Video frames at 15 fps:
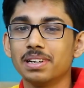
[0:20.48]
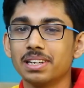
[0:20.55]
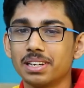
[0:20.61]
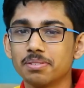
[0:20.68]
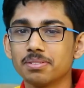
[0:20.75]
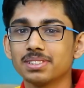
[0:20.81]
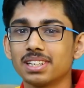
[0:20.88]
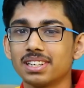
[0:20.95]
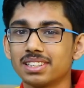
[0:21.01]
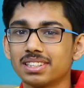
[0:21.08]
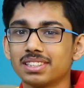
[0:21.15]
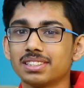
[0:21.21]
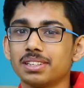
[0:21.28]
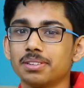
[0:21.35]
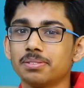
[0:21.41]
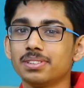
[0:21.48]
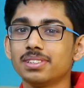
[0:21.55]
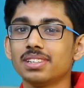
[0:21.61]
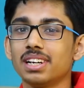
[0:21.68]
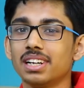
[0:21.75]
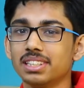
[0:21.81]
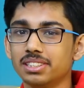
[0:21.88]
my name is Arihant Samar.
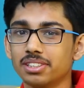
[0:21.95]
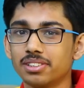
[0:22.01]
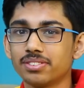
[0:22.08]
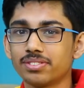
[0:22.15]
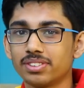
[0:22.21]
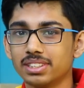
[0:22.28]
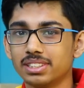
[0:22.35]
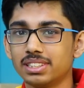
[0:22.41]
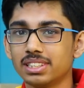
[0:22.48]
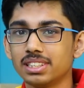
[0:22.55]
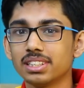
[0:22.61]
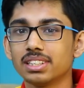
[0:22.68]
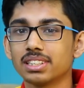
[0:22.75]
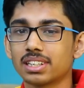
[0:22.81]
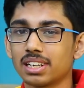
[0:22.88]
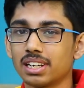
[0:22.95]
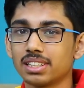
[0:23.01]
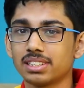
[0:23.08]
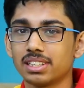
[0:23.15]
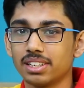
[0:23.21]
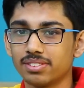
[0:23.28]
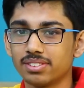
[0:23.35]
I joined FIITJEE in class
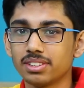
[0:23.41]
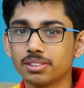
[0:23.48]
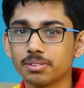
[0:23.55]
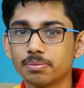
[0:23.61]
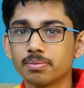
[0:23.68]
11th.